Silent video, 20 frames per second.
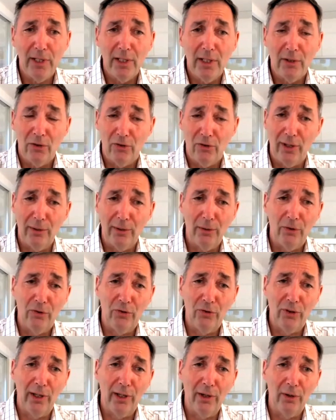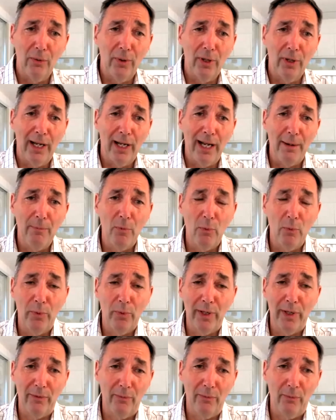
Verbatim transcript: So, so um, we,